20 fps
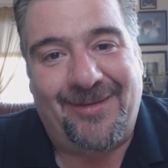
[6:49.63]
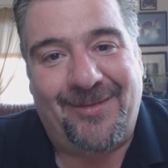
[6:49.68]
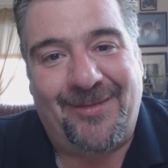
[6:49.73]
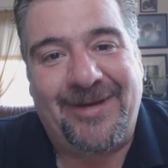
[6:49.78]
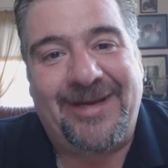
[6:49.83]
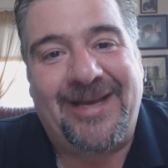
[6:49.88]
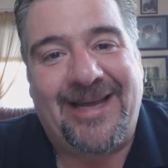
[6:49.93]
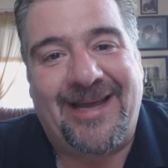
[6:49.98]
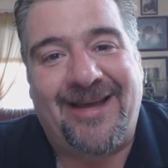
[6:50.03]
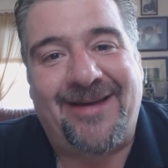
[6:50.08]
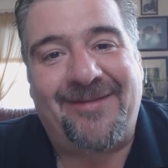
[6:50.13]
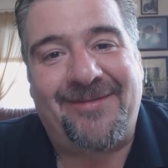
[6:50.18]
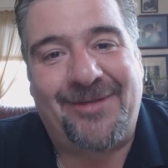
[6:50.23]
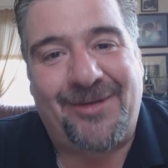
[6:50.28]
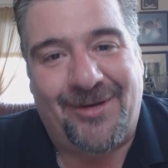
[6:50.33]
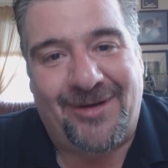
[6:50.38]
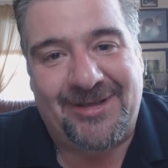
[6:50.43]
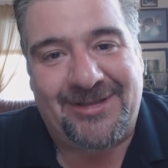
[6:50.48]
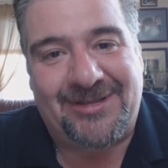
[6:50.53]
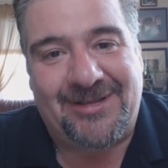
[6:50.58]
We have
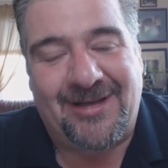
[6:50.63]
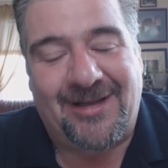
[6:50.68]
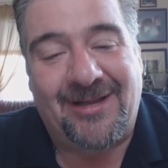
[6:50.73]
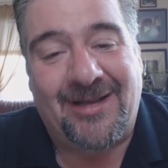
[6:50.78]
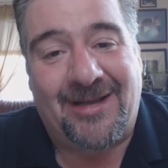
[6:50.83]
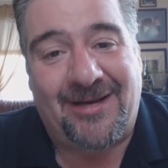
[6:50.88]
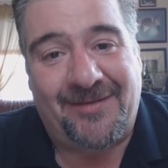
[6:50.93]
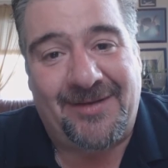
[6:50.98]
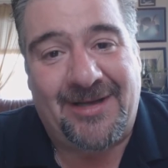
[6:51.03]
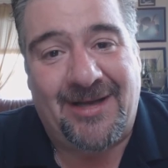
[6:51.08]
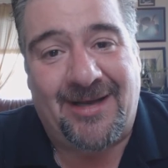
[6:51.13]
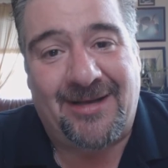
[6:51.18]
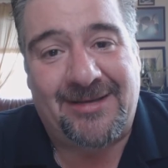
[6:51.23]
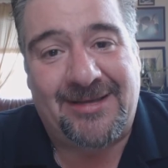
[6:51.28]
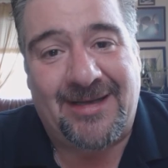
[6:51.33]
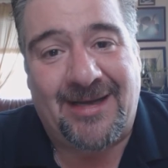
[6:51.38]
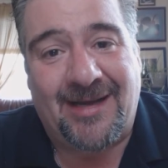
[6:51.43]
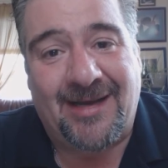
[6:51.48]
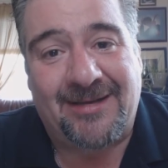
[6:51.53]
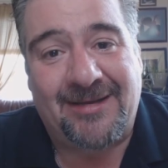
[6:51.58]
lost a lot of
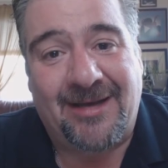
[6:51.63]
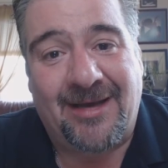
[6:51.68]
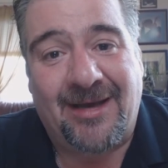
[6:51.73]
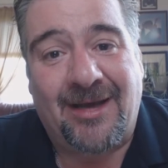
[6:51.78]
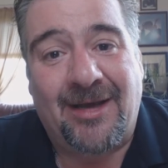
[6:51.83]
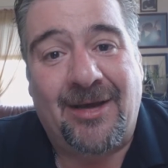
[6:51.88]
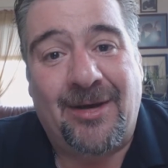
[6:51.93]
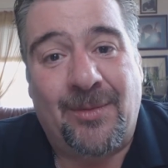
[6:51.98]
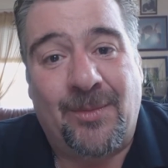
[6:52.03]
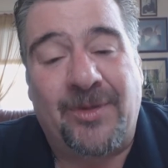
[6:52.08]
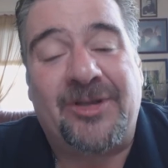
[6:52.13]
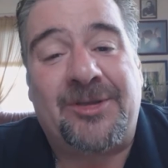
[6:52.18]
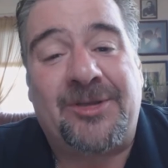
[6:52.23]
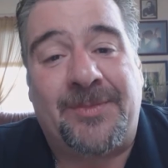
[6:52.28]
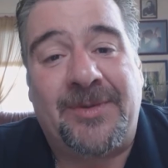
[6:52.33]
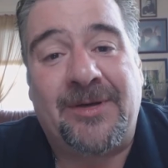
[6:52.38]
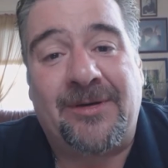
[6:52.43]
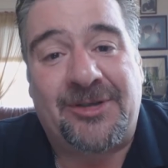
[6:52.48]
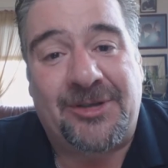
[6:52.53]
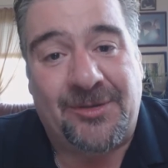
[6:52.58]
contact with
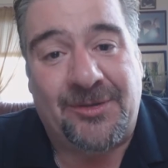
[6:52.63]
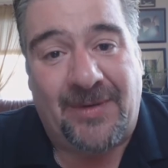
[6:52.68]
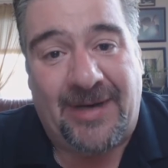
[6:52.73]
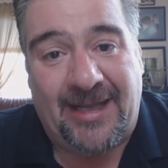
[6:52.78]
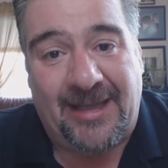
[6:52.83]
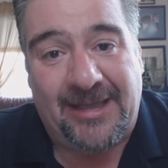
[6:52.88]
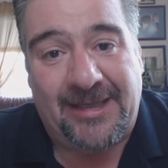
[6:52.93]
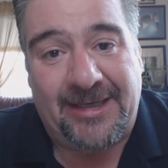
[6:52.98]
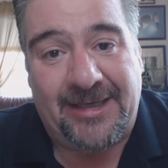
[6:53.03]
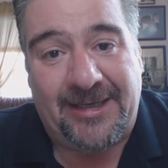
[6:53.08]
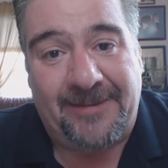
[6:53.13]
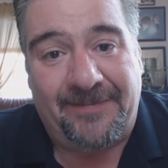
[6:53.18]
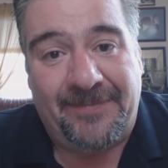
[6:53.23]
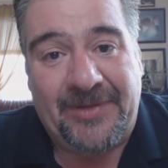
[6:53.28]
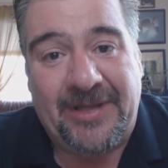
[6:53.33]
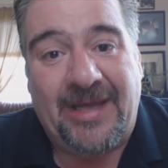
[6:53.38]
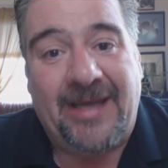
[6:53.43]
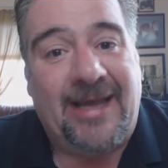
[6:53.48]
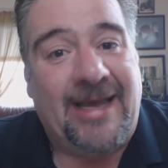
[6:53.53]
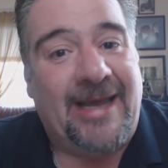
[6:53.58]
spirituality,
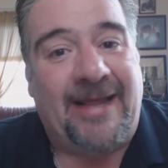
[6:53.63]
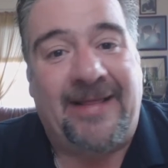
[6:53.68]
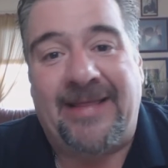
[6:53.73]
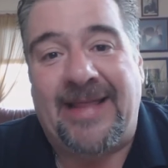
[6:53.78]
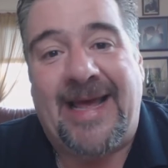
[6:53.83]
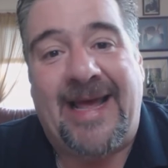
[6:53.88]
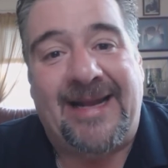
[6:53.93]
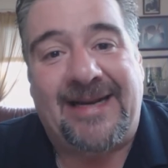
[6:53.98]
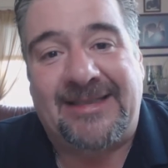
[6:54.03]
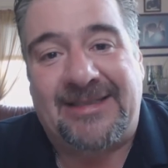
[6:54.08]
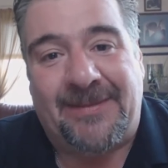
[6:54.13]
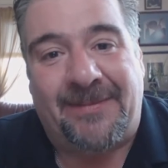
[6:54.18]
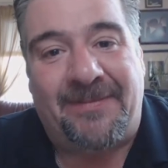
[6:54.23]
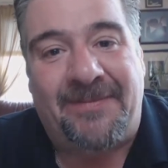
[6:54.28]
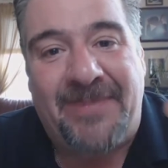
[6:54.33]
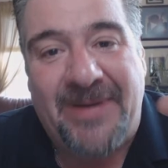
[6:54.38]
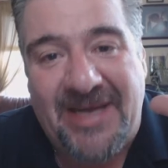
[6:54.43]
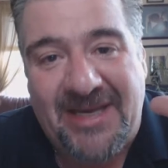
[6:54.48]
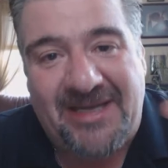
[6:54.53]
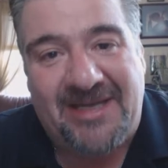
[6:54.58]
and that is a
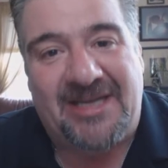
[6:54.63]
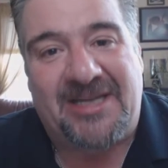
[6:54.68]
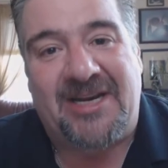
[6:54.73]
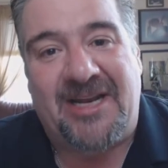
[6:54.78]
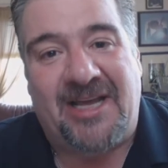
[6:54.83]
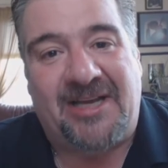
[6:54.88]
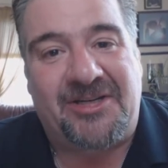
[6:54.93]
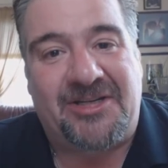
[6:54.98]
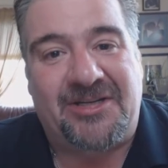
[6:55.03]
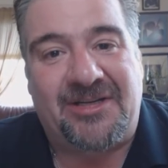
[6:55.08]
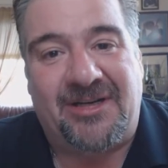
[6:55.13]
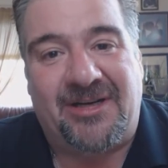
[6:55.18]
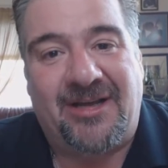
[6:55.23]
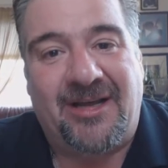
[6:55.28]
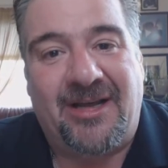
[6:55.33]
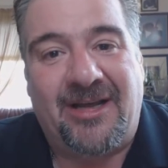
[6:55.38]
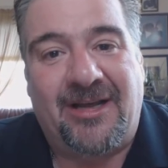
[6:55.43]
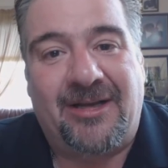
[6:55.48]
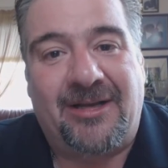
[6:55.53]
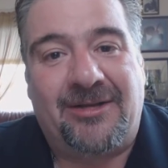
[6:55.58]
big connection
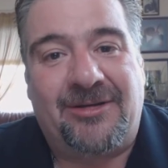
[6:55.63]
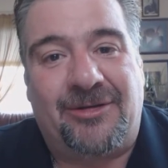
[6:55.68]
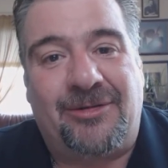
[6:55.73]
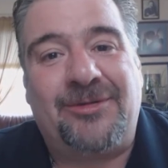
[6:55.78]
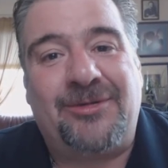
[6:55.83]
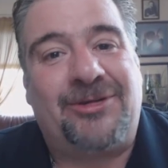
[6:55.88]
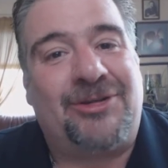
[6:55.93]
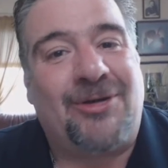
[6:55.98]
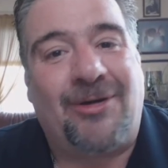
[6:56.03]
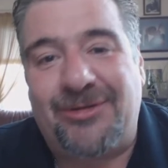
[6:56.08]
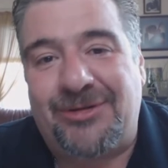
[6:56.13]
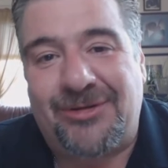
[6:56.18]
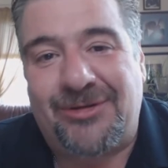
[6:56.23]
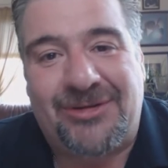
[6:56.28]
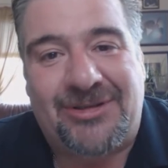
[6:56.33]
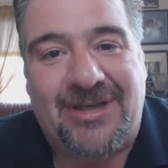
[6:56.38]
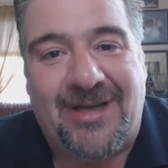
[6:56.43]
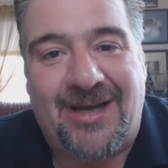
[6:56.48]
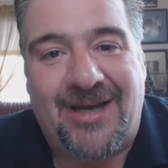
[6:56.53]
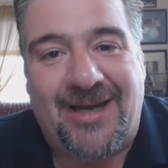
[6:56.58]
to social
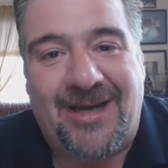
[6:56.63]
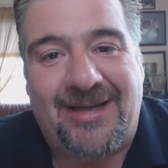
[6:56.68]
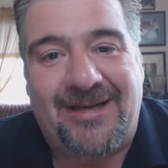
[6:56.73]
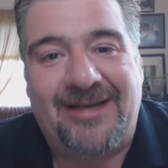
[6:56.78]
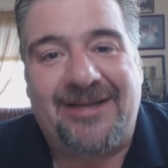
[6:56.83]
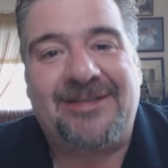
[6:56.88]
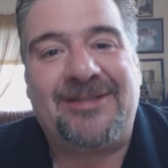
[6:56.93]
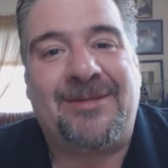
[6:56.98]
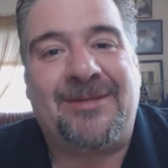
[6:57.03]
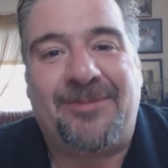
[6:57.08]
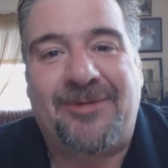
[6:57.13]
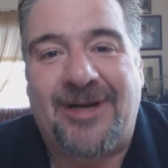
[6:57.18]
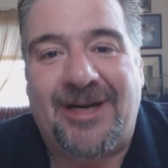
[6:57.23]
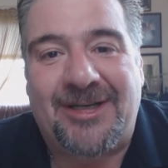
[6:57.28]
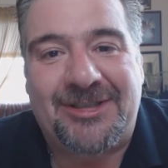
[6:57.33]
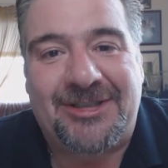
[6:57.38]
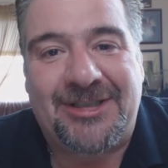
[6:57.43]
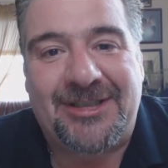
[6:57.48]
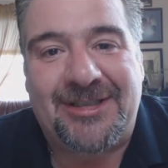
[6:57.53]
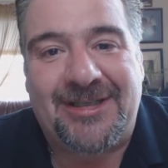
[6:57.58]
side,
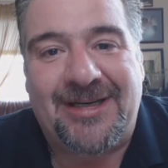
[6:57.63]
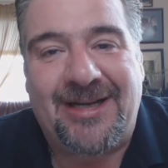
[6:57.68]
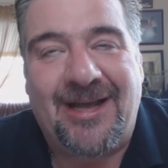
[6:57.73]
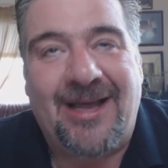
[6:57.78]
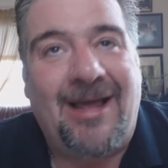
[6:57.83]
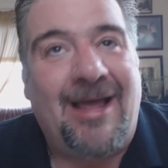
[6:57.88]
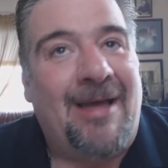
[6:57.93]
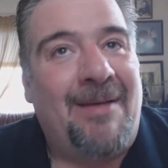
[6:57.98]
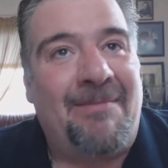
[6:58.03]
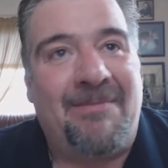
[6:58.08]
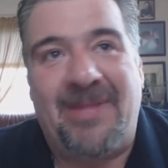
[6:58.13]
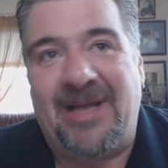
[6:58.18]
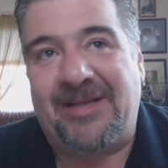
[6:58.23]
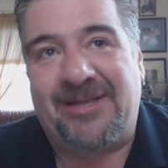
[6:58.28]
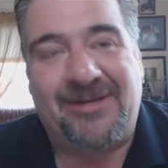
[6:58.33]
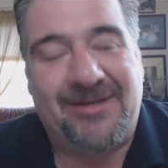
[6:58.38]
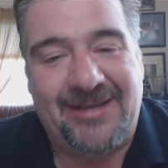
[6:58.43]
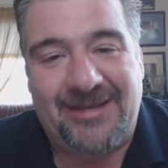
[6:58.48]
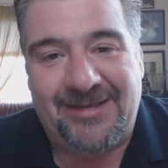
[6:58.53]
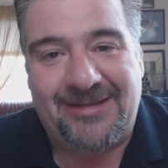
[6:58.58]
depression,
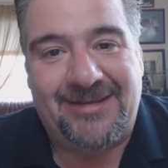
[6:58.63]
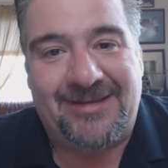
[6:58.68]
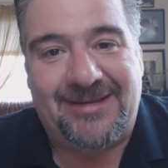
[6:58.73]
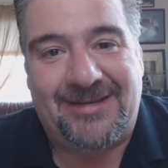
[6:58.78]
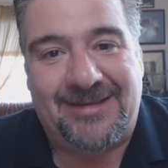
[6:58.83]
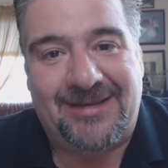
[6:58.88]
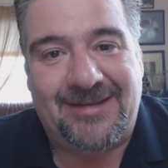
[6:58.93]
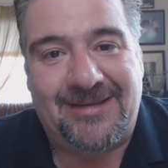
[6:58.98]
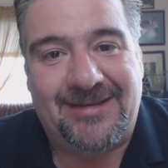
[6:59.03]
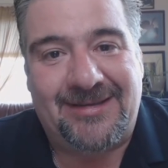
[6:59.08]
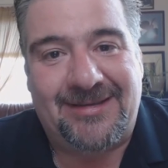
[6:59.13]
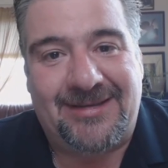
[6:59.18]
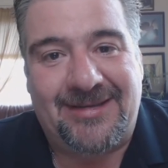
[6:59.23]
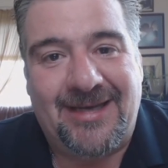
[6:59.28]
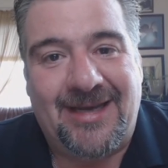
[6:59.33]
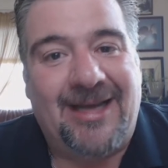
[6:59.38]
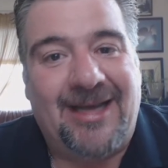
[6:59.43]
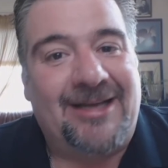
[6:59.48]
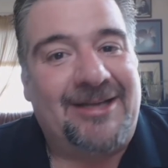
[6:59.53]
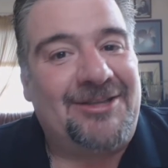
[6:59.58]
mental illnesses,
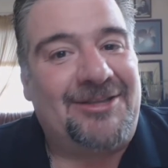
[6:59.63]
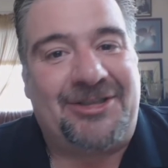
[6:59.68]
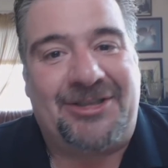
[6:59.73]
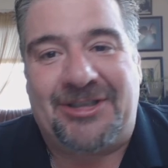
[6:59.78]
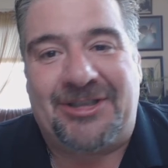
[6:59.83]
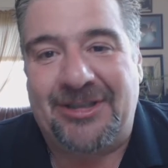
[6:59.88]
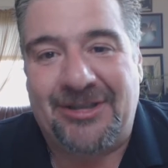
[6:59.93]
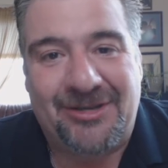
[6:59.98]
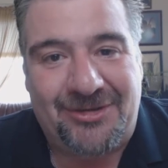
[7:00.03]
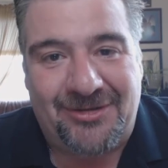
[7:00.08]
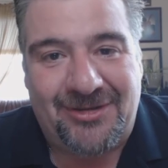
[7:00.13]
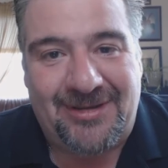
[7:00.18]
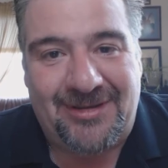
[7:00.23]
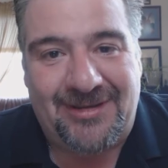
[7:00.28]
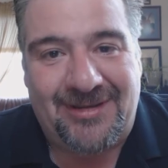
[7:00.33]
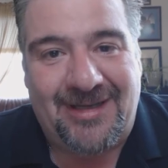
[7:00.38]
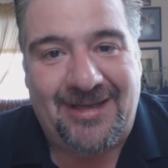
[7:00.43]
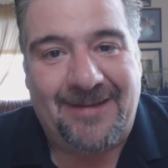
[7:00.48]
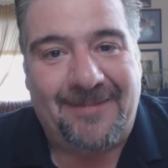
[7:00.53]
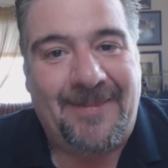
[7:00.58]

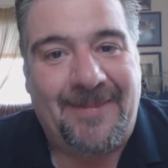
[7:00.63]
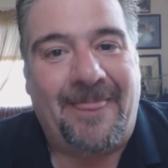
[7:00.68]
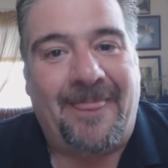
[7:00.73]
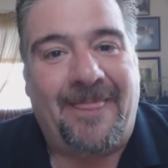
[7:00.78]
children,